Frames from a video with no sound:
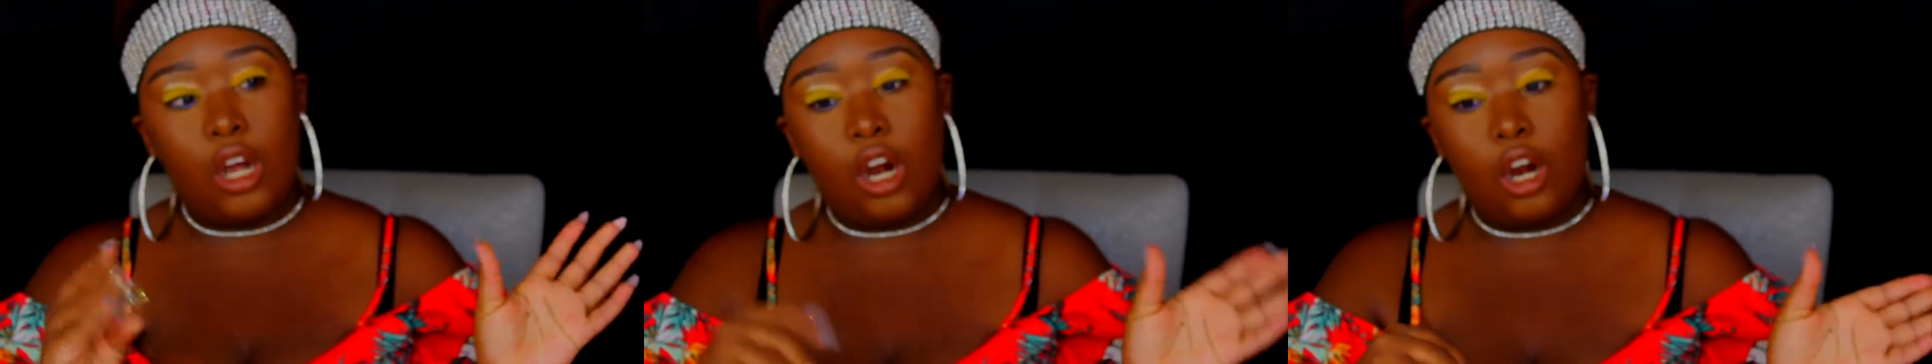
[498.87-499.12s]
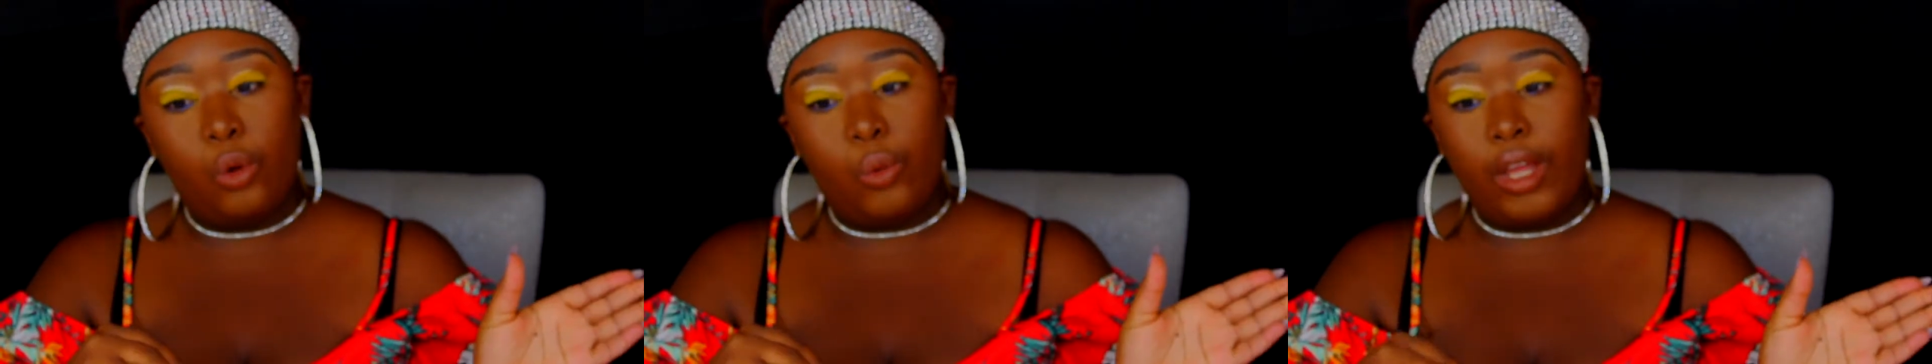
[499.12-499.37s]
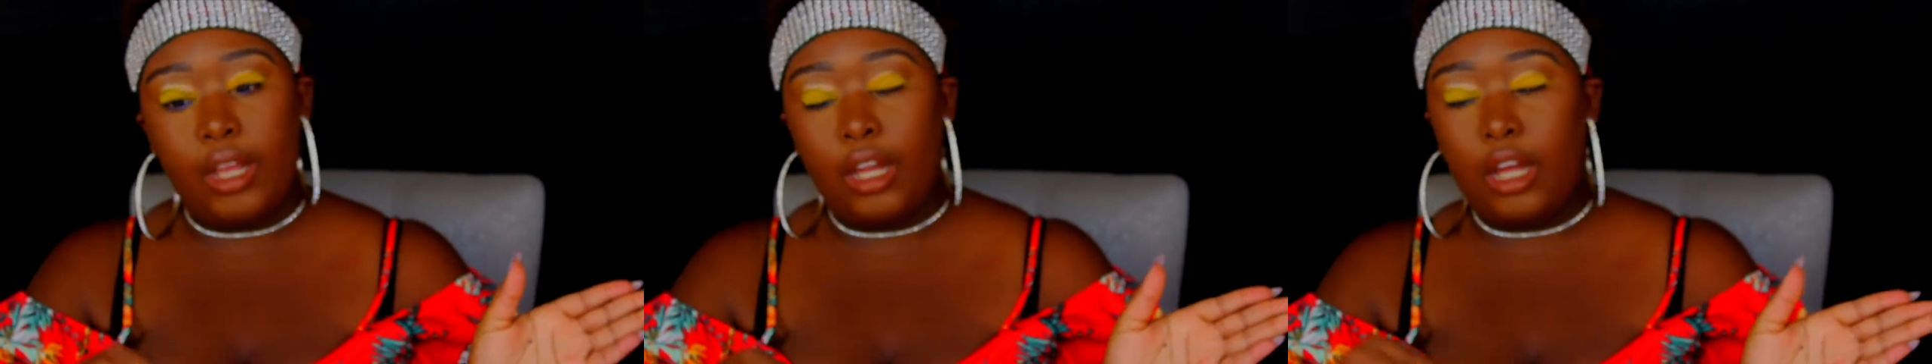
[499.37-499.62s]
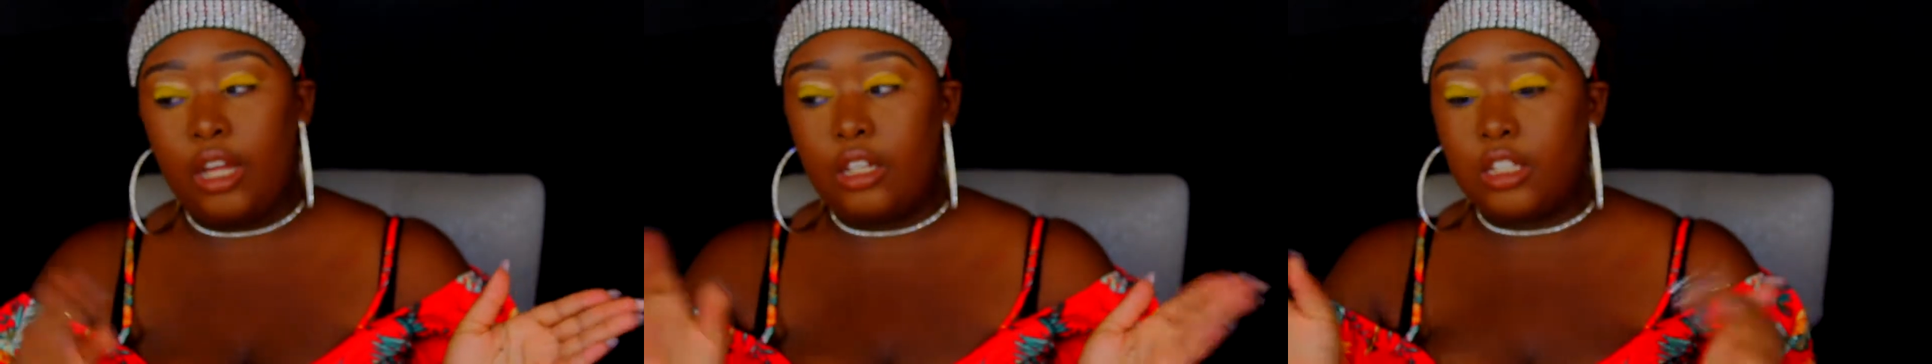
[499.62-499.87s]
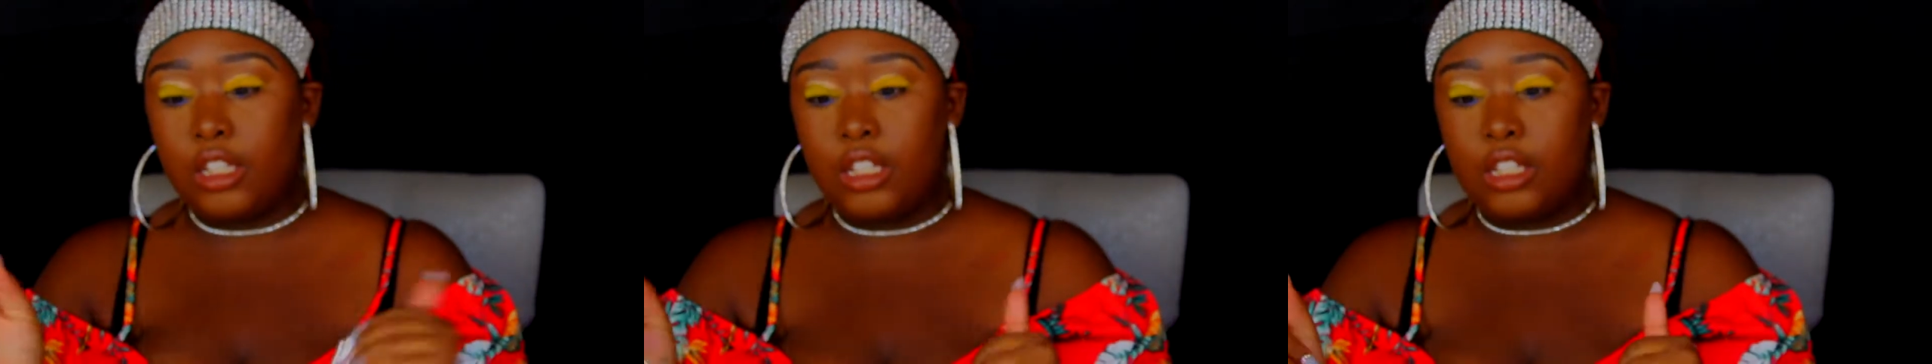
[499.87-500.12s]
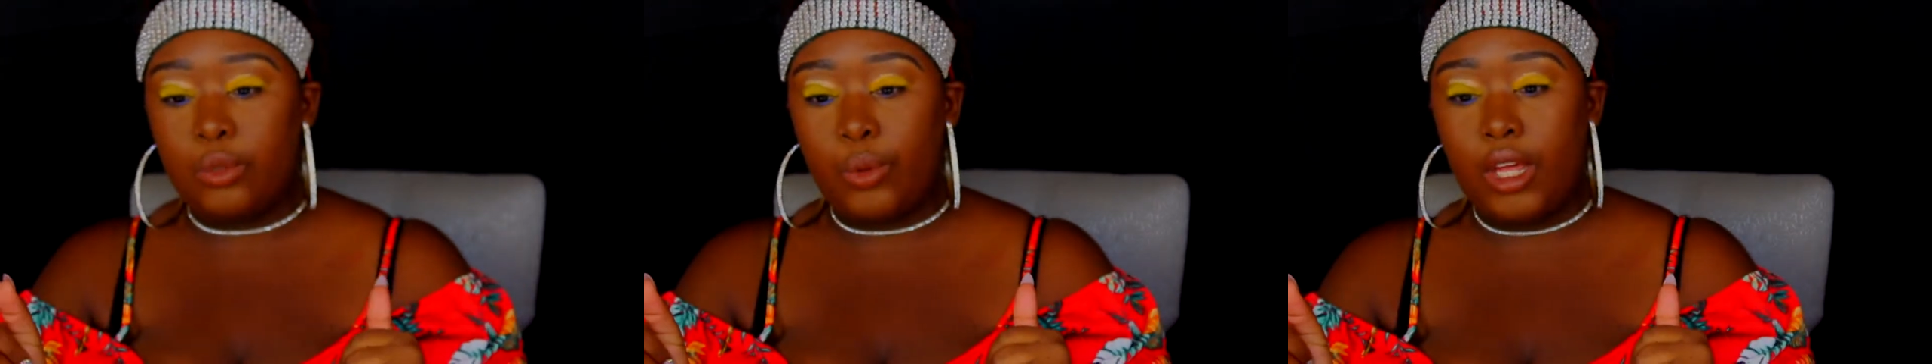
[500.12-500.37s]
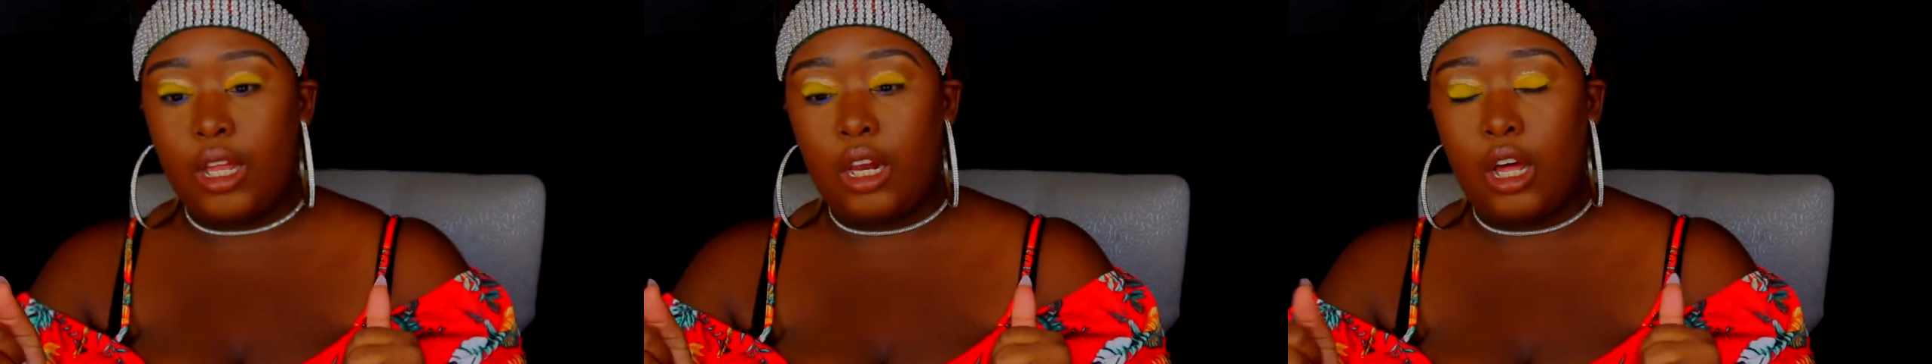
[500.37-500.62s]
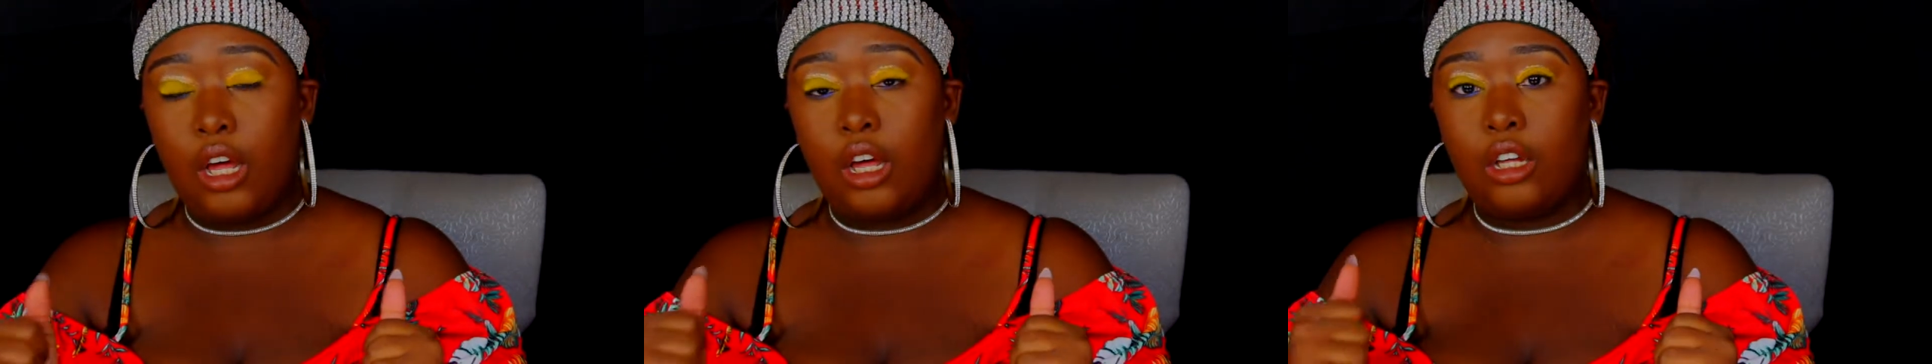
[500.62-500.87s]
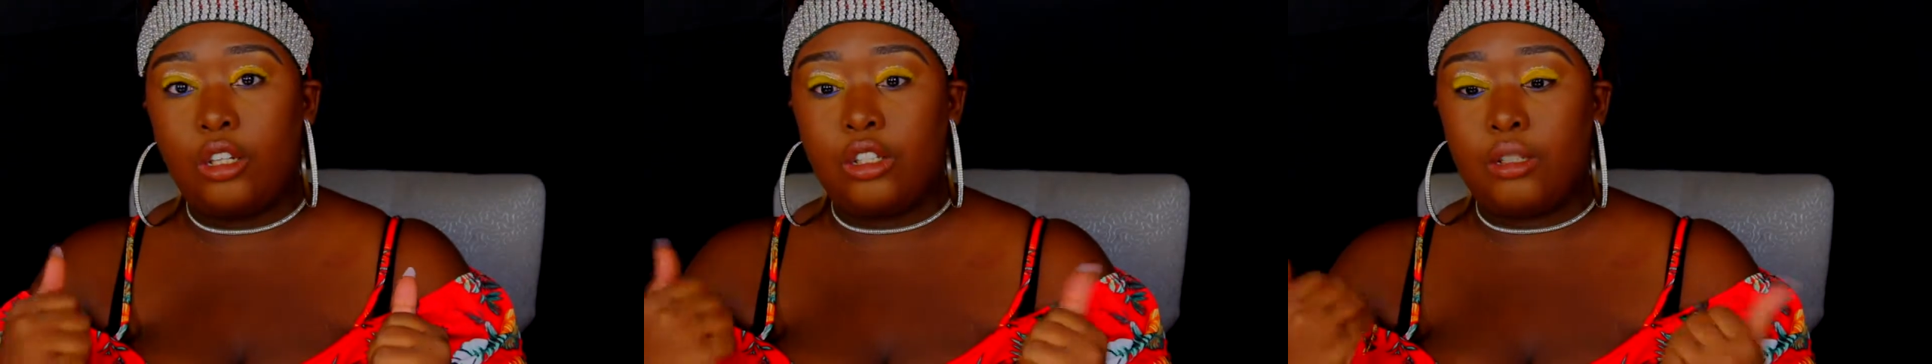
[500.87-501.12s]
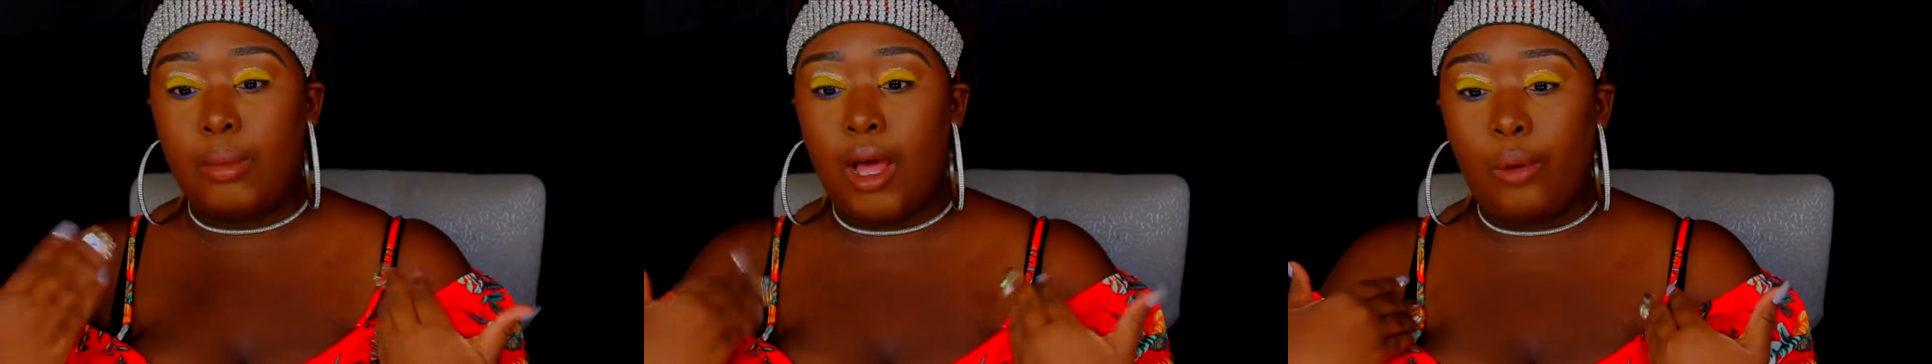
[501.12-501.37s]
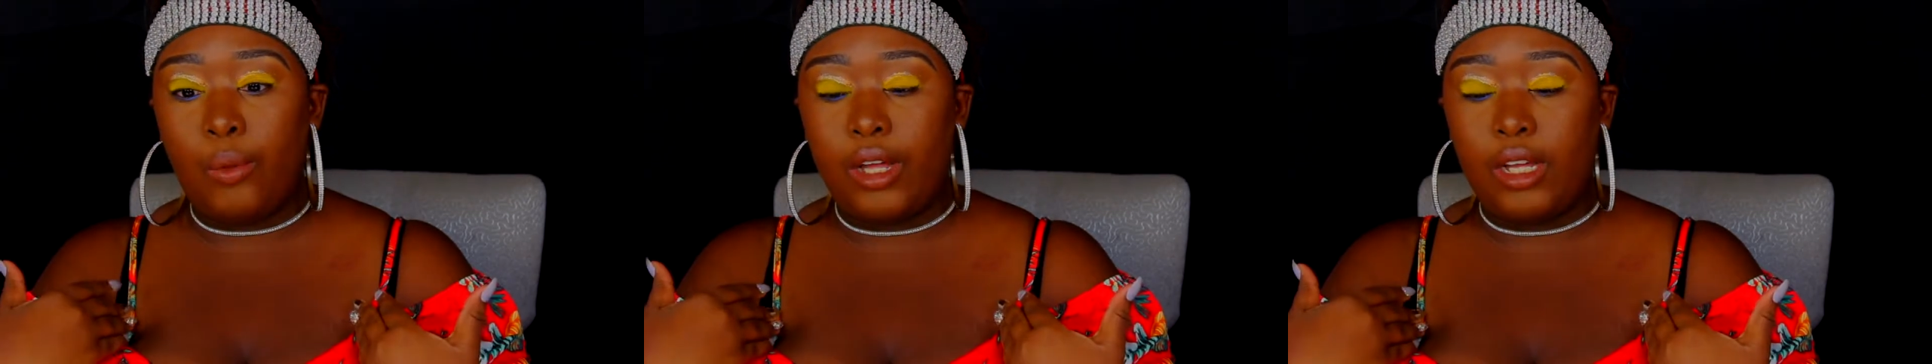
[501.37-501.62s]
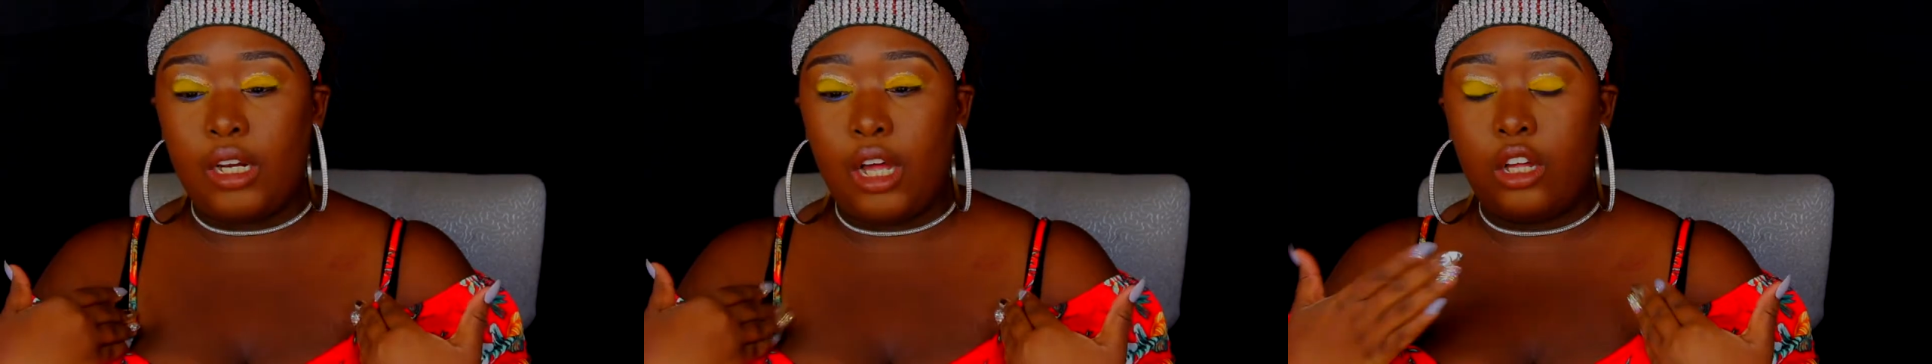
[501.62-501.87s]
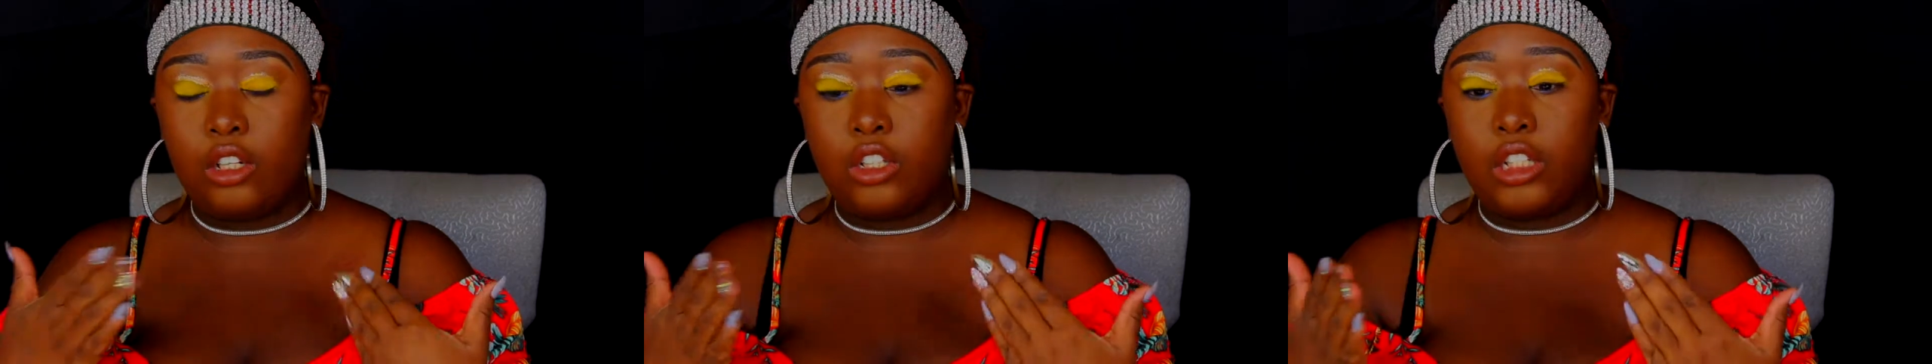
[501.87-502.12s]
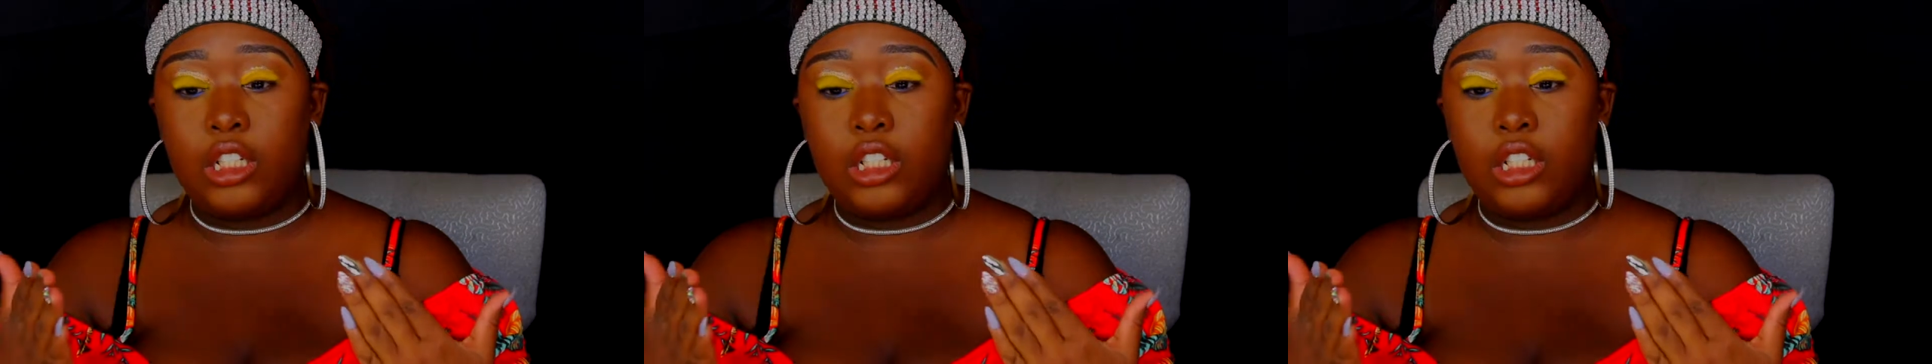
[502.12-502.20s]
her weight loss, his weight loss, my weight loss.